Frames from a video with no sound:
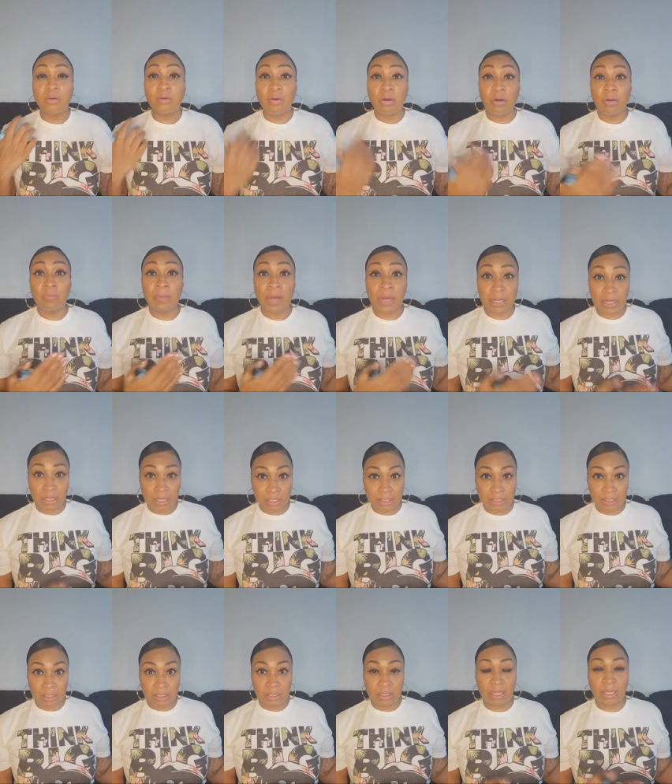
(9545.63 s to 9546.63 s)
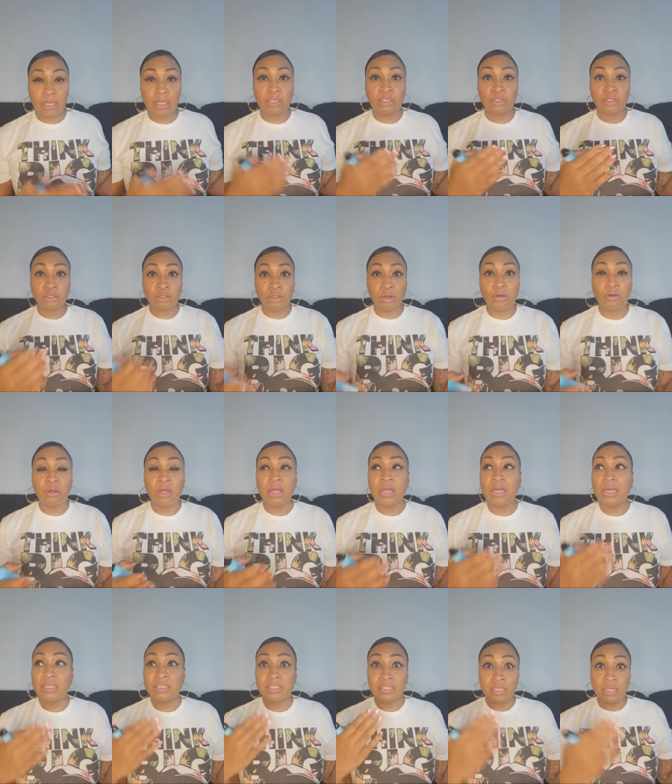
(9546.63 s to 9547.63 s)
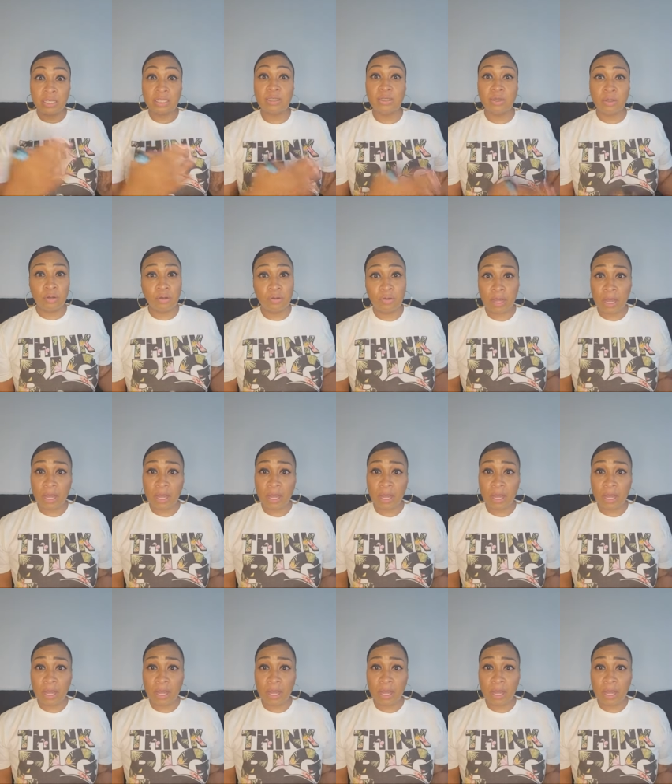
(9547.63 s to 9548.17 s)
or my cousin and show said, yo,